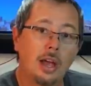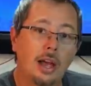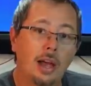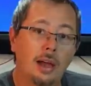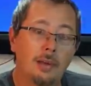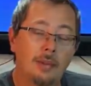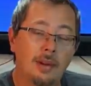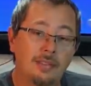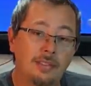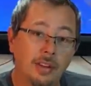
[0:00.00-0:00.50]

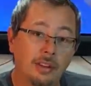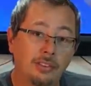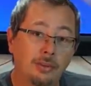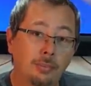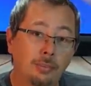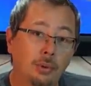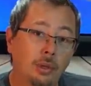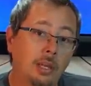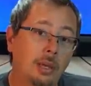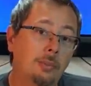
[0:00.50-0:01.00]
Um, I've done
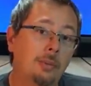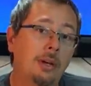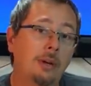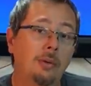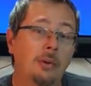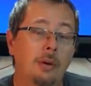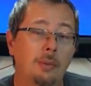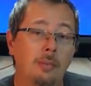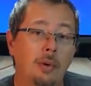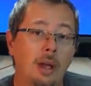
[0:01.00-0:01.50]
some
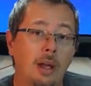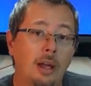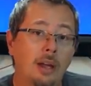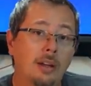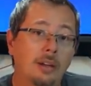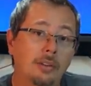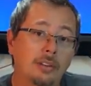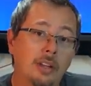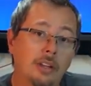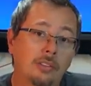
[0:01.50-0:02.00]
preliminary
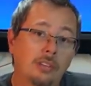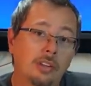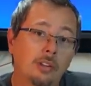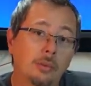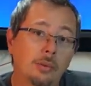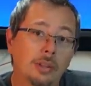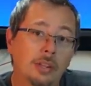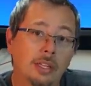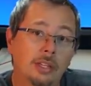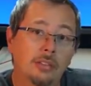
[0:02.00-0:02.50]
uh,
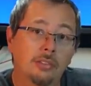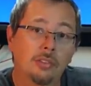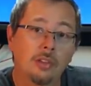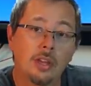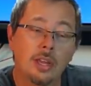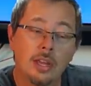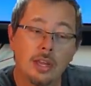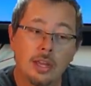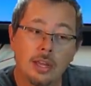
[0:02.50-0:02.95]
testing with this